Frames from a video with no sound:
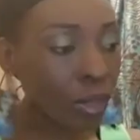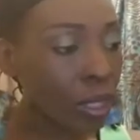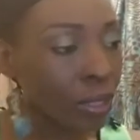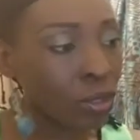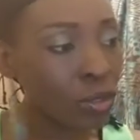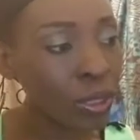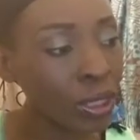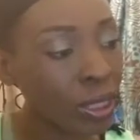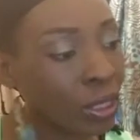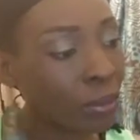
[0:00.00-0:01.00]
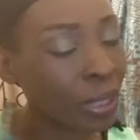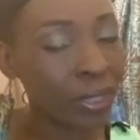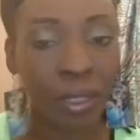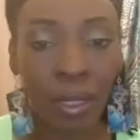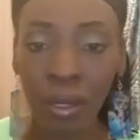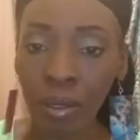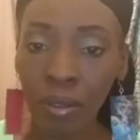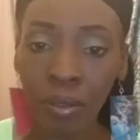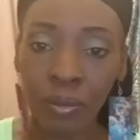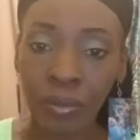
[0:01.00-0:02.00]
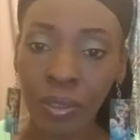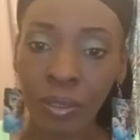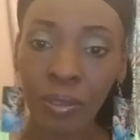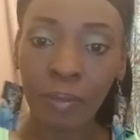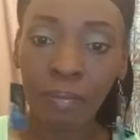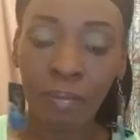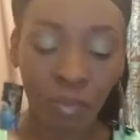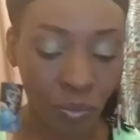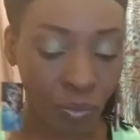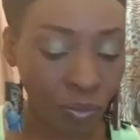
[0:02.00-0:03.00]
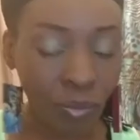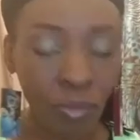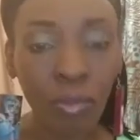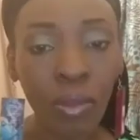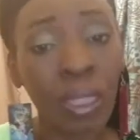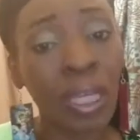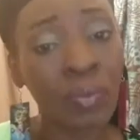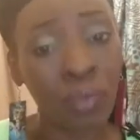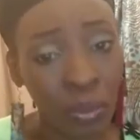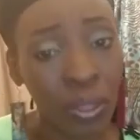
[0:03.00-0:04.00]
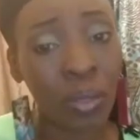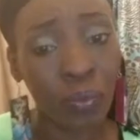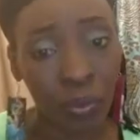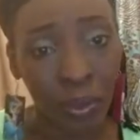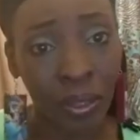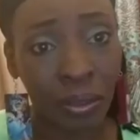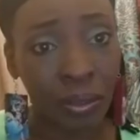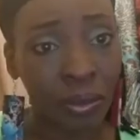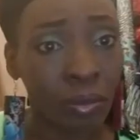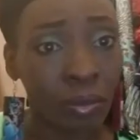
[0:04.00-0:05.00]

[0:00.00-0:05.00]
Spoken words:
like, you really getting on my nerves. Like, for real, for real.